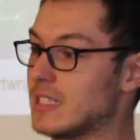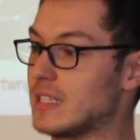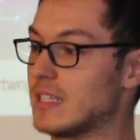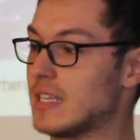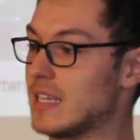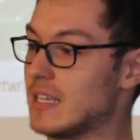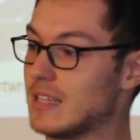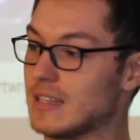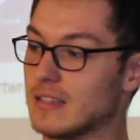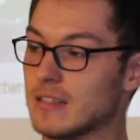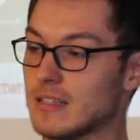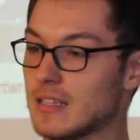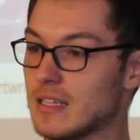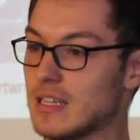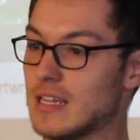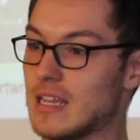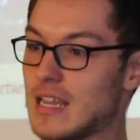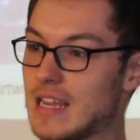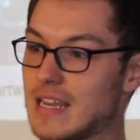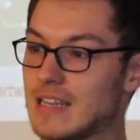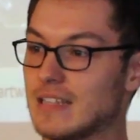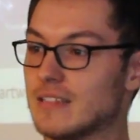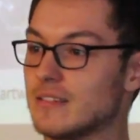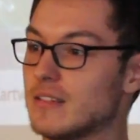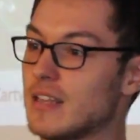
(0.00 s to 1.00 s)
in
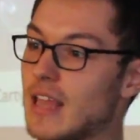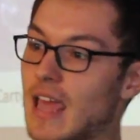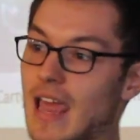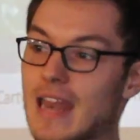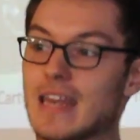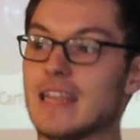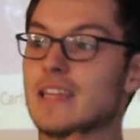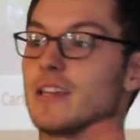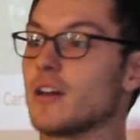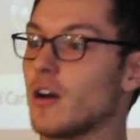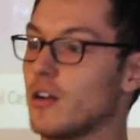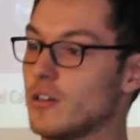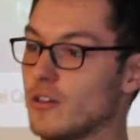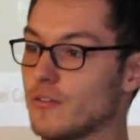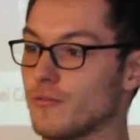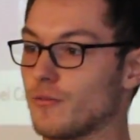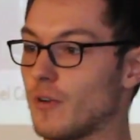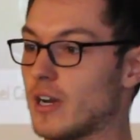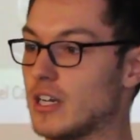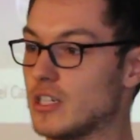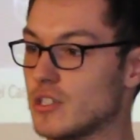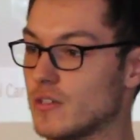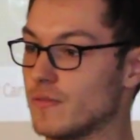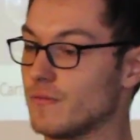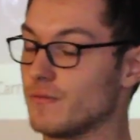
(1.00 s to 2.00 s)
any kind of
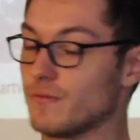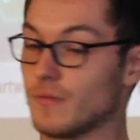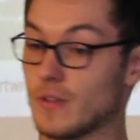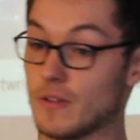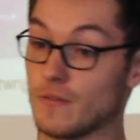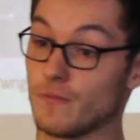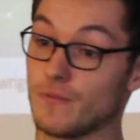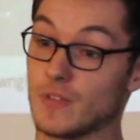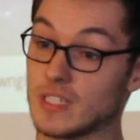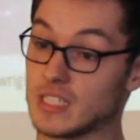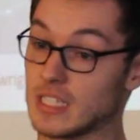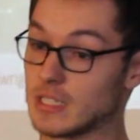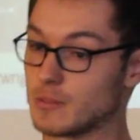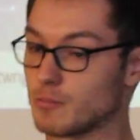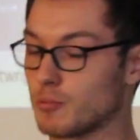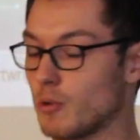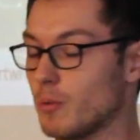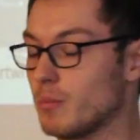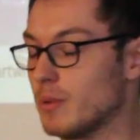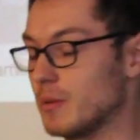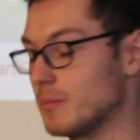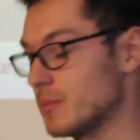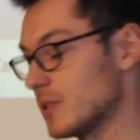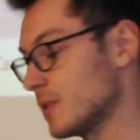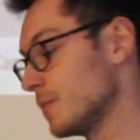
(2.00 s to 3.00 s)
range of physics
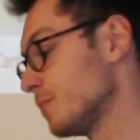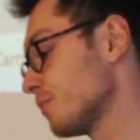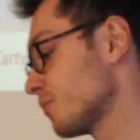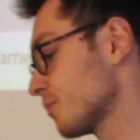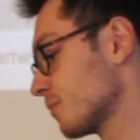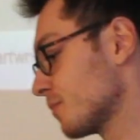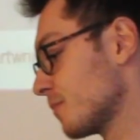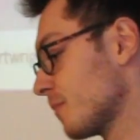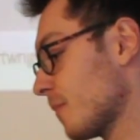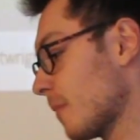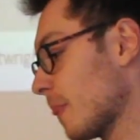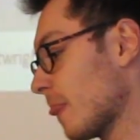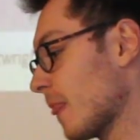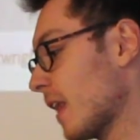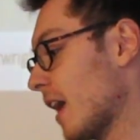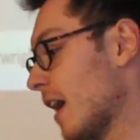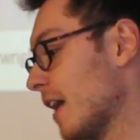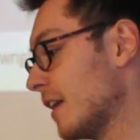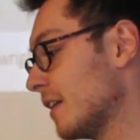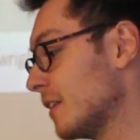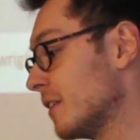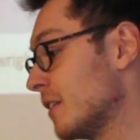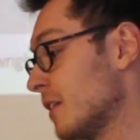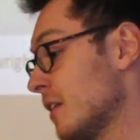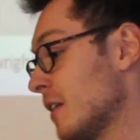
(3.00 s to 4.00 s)
problems?
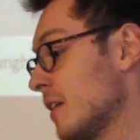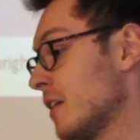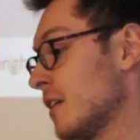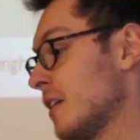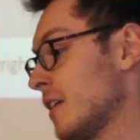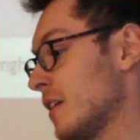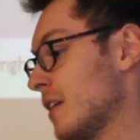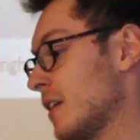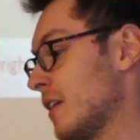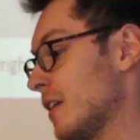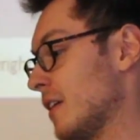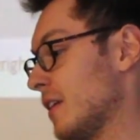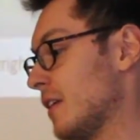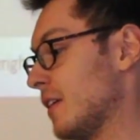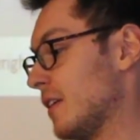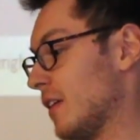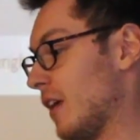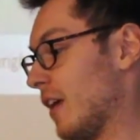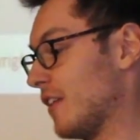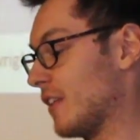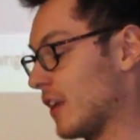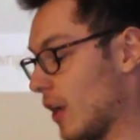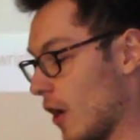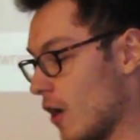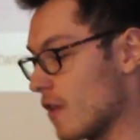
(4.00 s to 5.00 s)
And
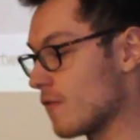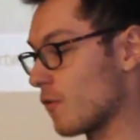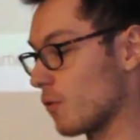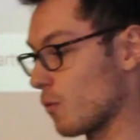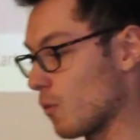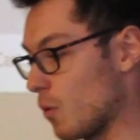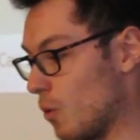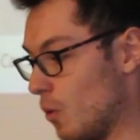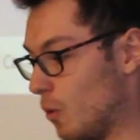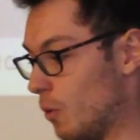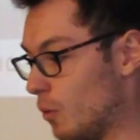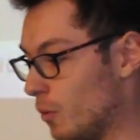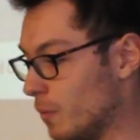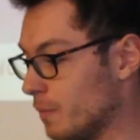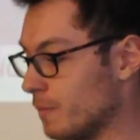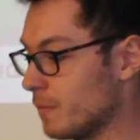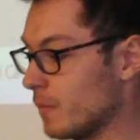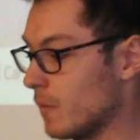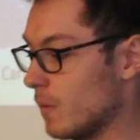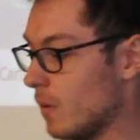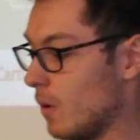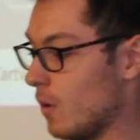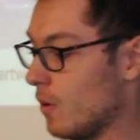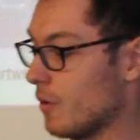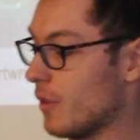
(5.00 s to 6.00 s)
I think overall,
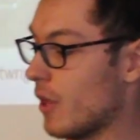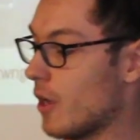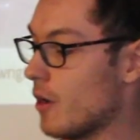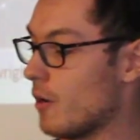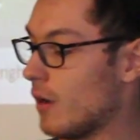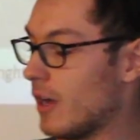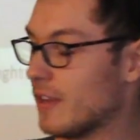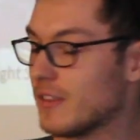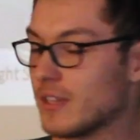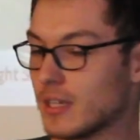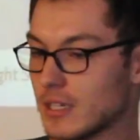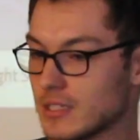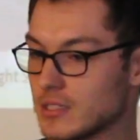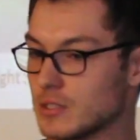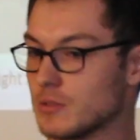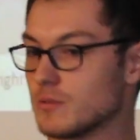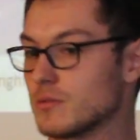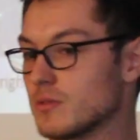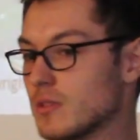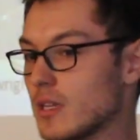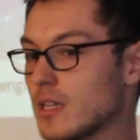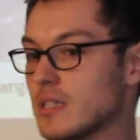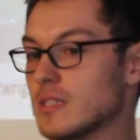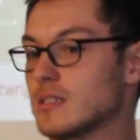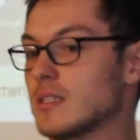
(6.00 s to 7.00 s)
although I think
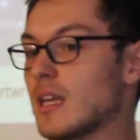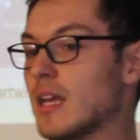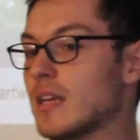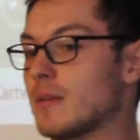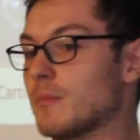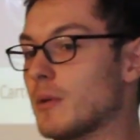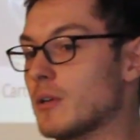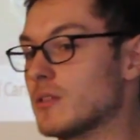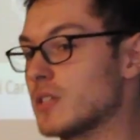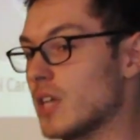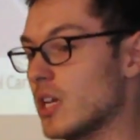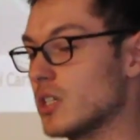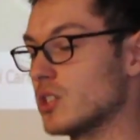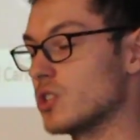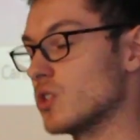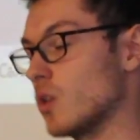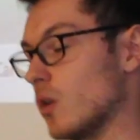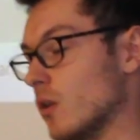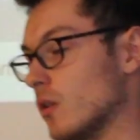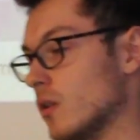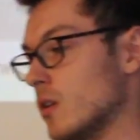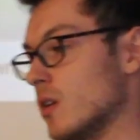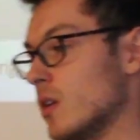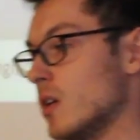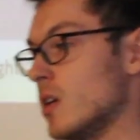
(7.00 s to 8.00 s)
as Annabel touched
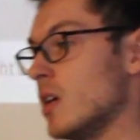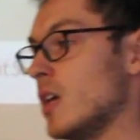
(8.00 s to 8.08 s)
on,